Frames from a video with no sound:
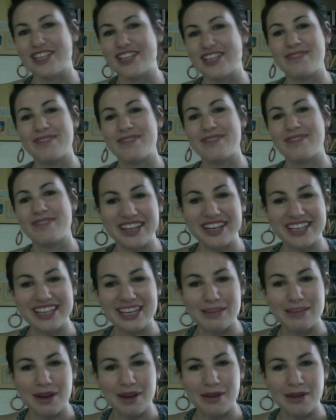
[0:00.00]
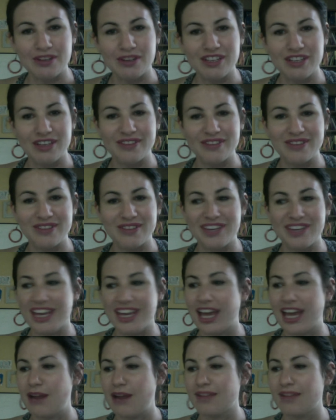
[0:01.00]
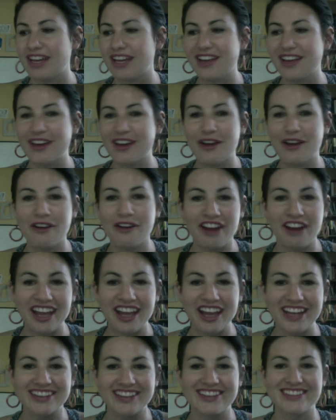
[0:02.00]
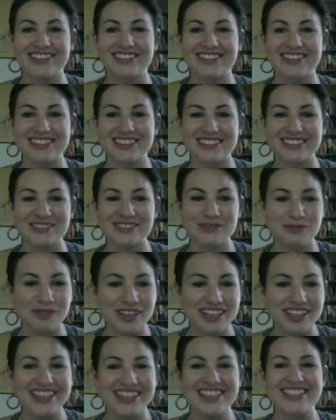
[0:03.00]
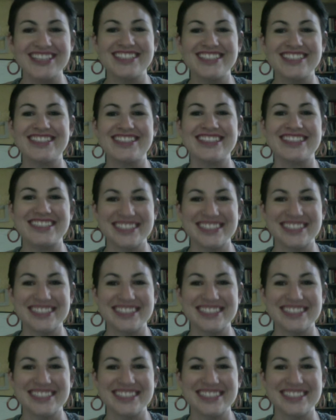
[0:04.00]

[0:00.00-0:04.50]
and they want to keep on working with me. And I'm like, all right, one of these is